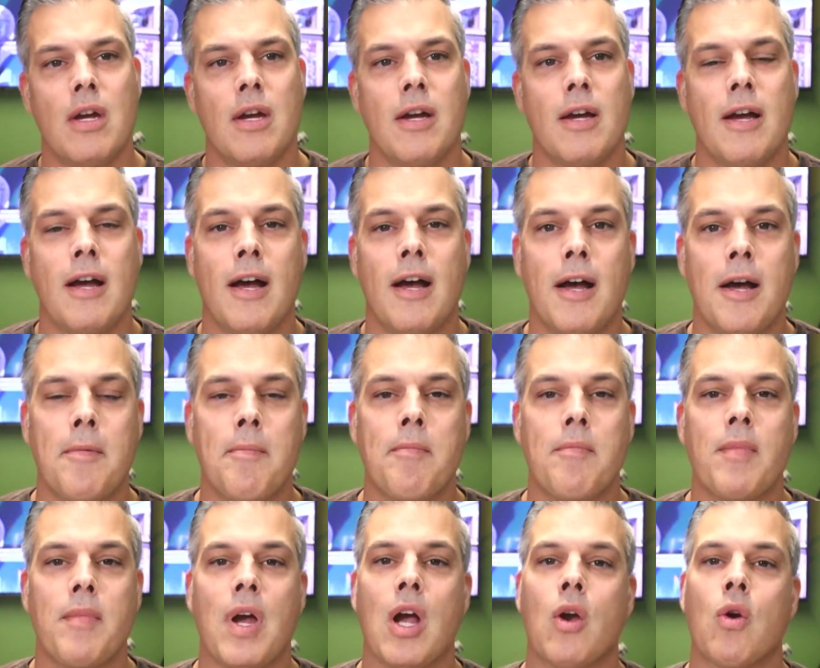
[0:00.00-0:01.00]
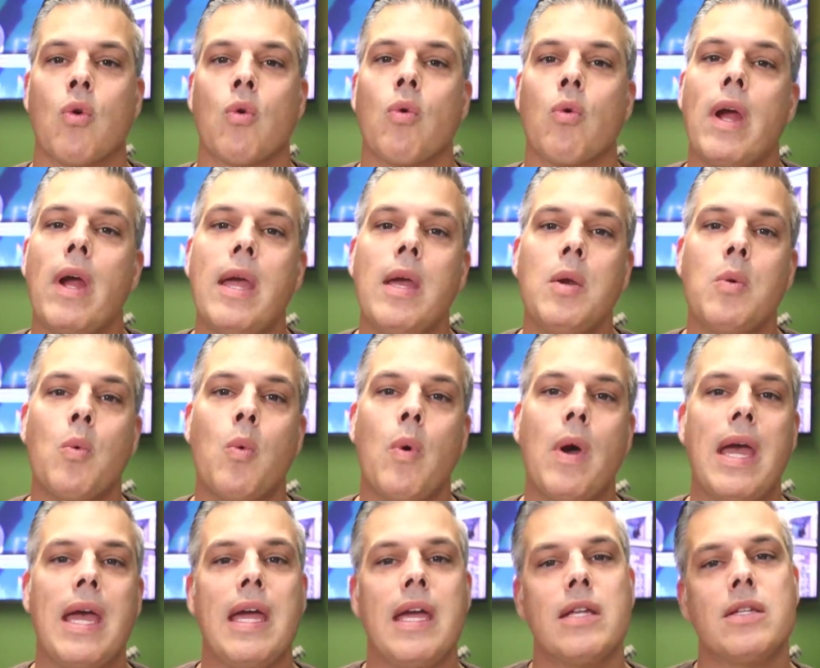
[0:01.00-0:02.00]
A great
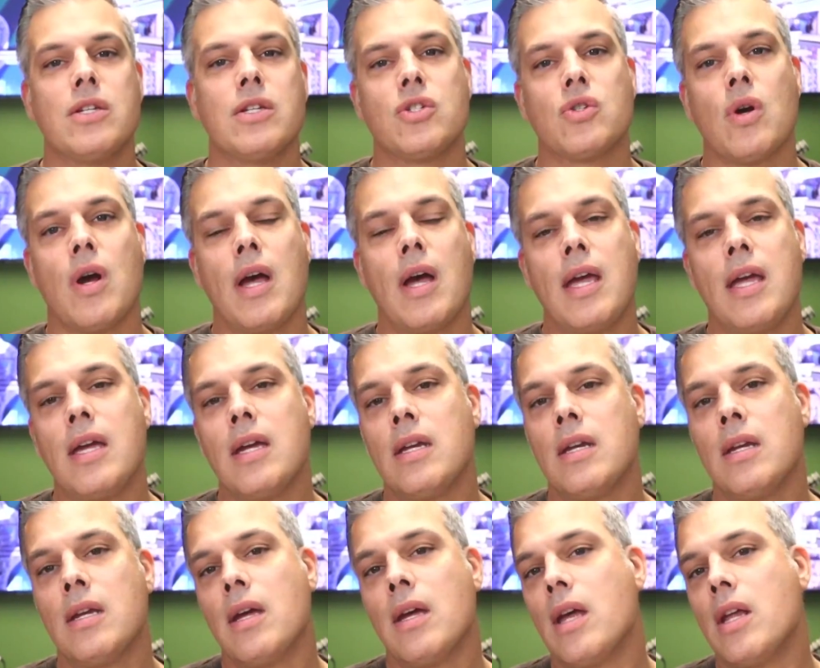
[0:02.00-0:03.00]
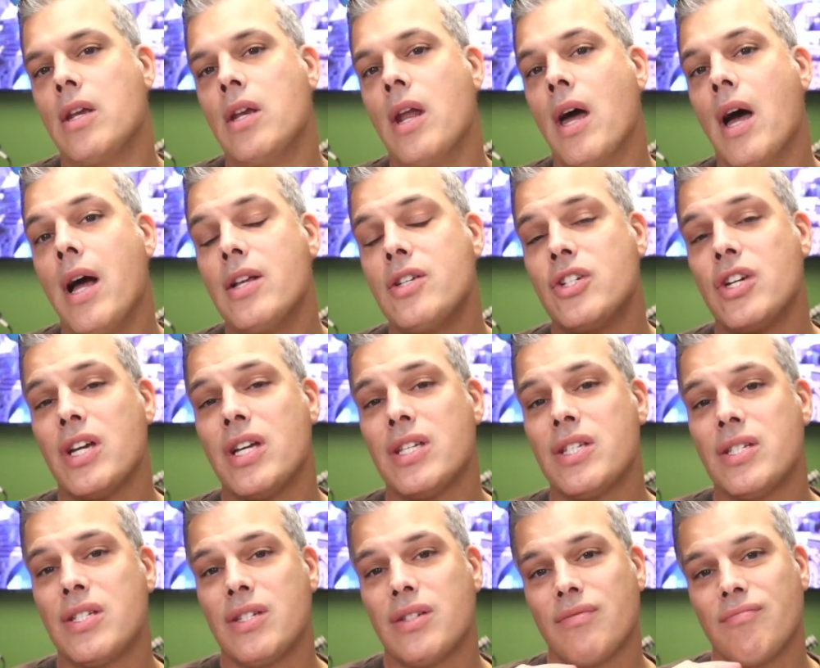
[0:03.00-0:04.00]
way to try and not
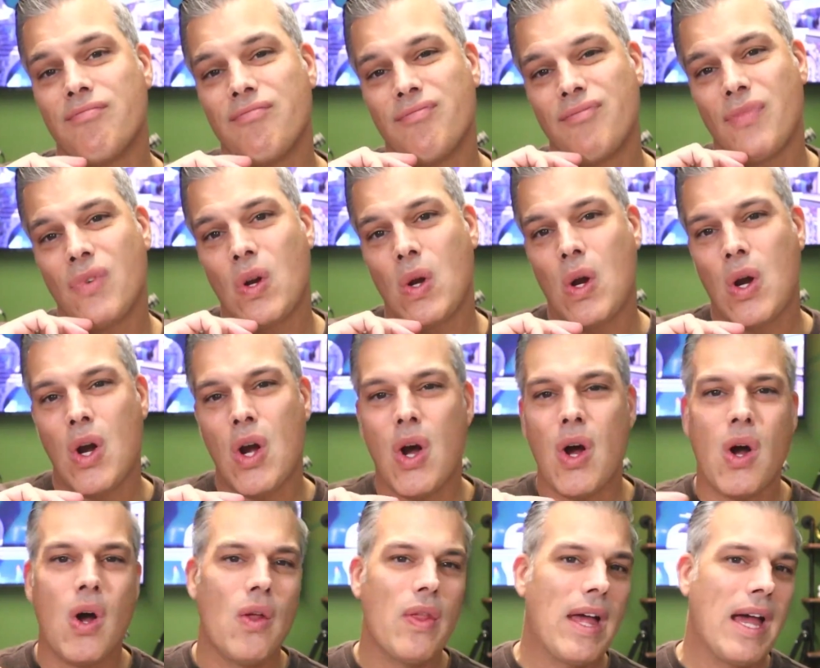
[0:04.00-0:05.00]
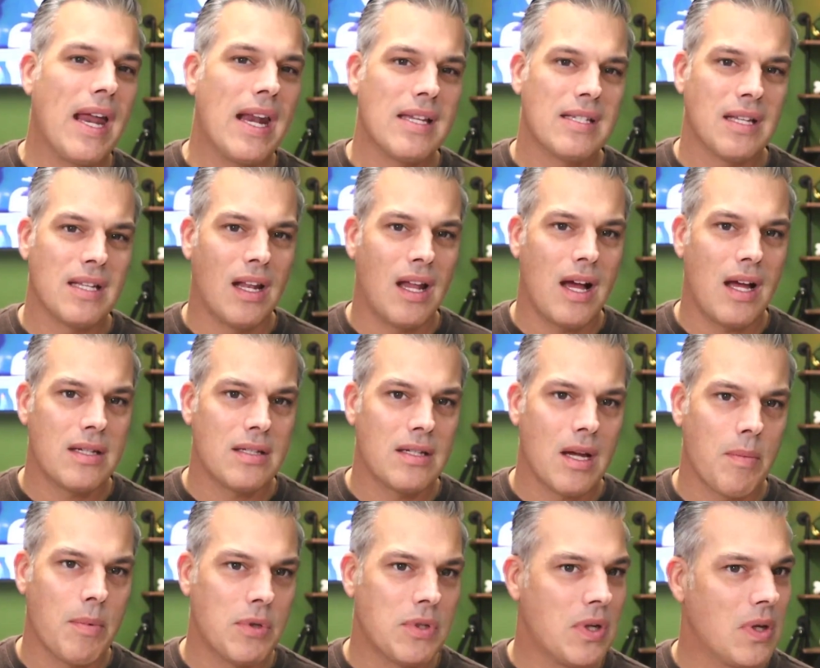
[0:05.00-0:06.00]
just call that as a lost
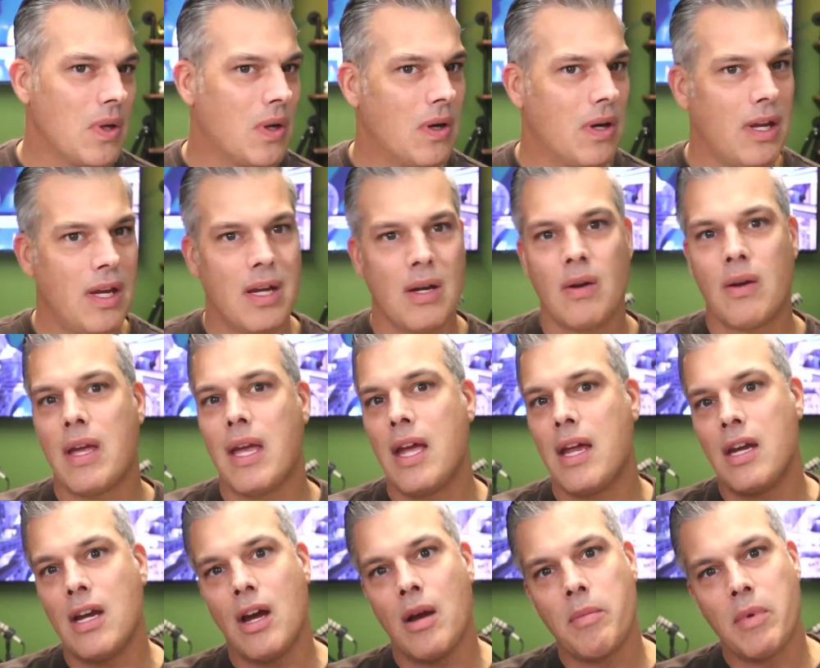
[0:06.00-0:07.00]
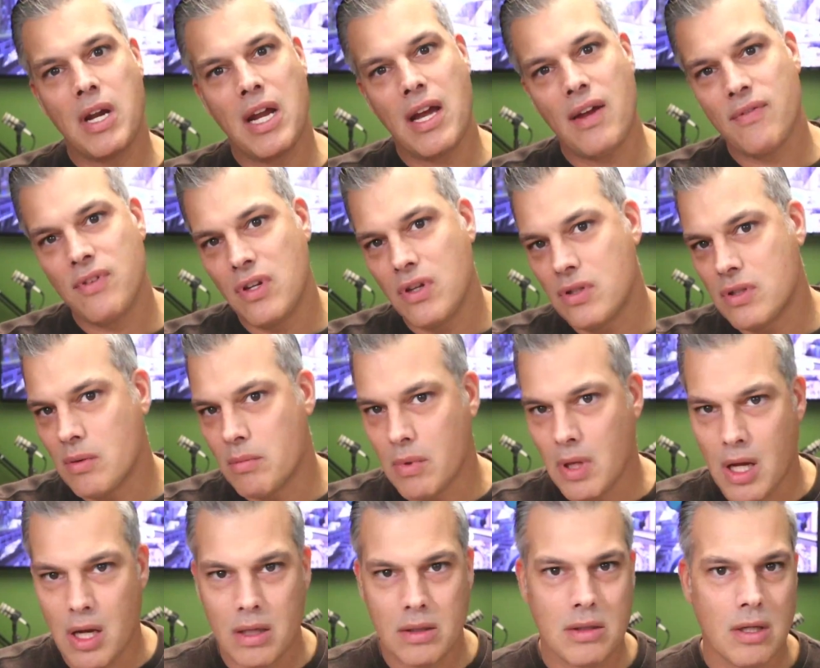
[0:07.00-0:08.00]
opportunity and, okay, now I'm going to have to do some
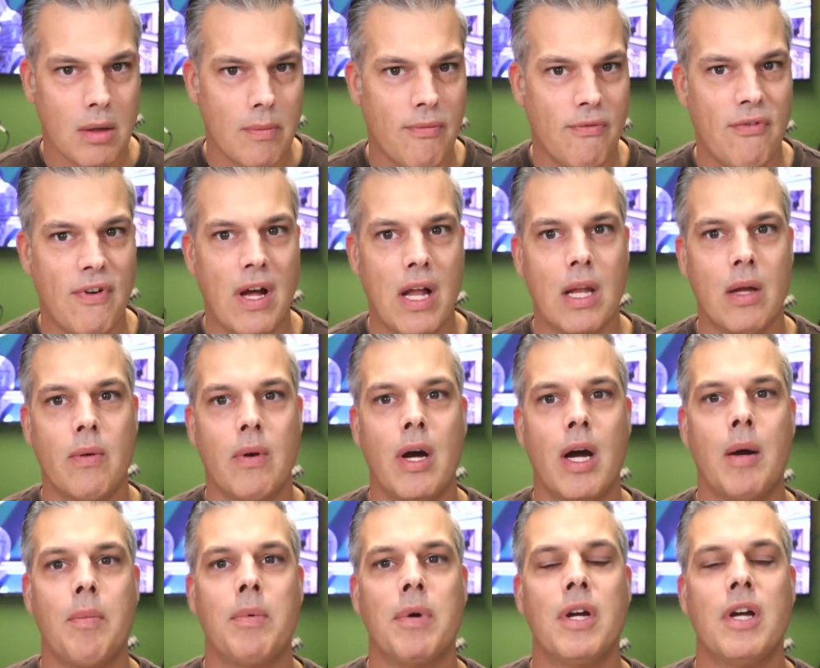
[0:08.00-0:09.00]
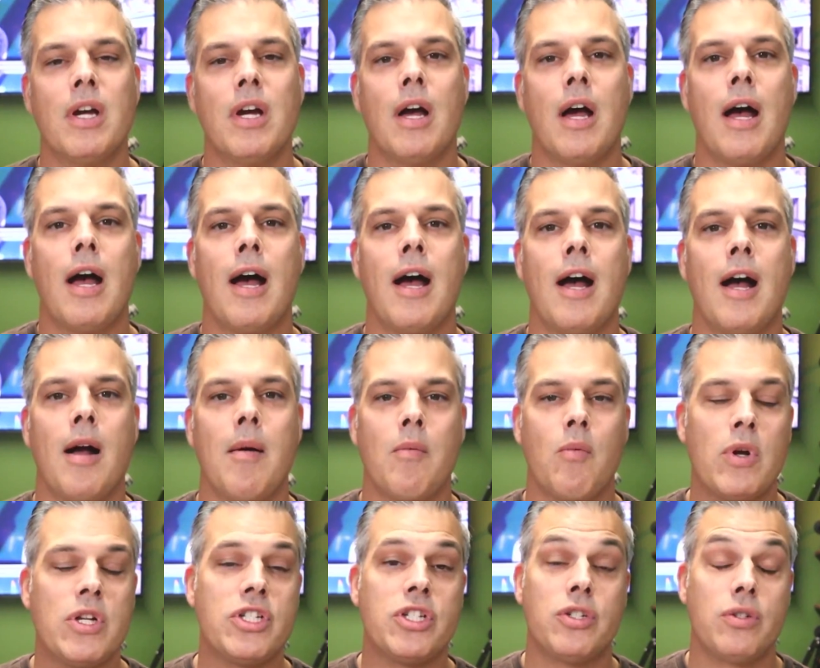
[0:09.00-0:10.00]
long-term follow-up,
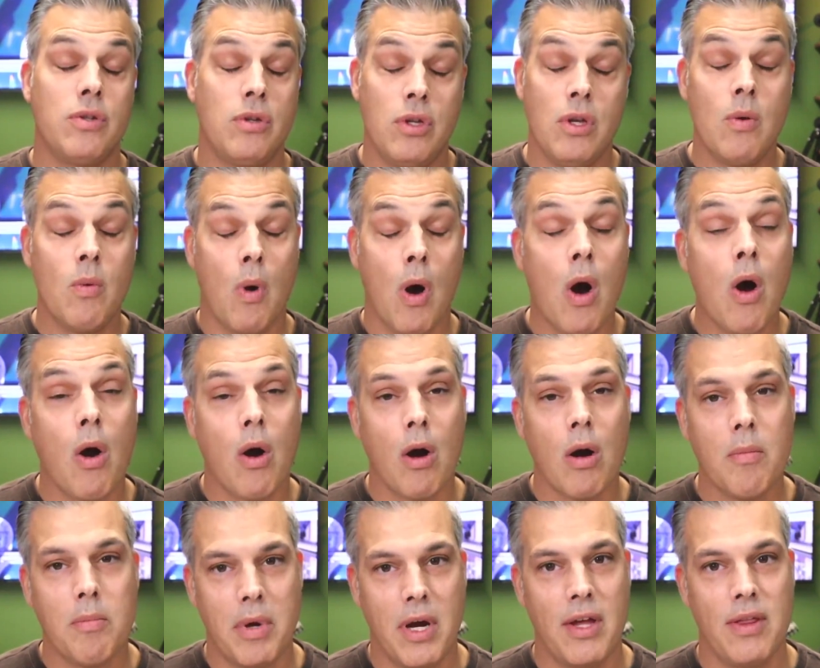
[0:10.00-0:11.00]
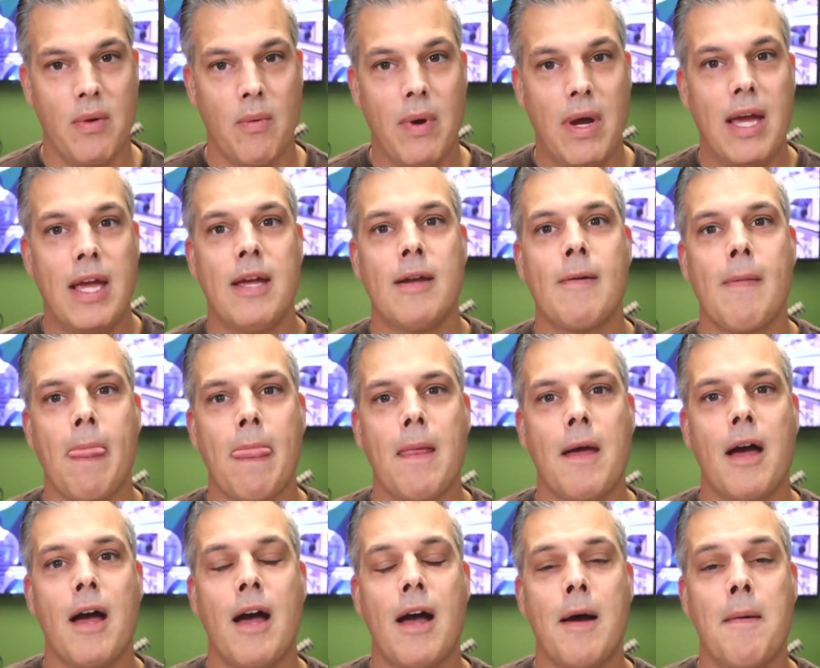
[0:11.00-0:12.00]
which you are, by the way,
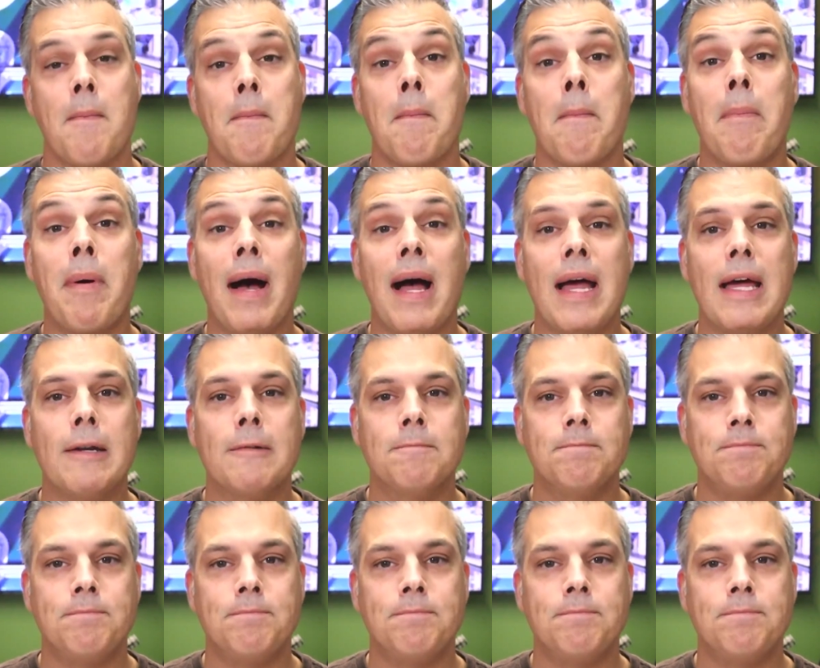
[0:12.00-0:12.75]
but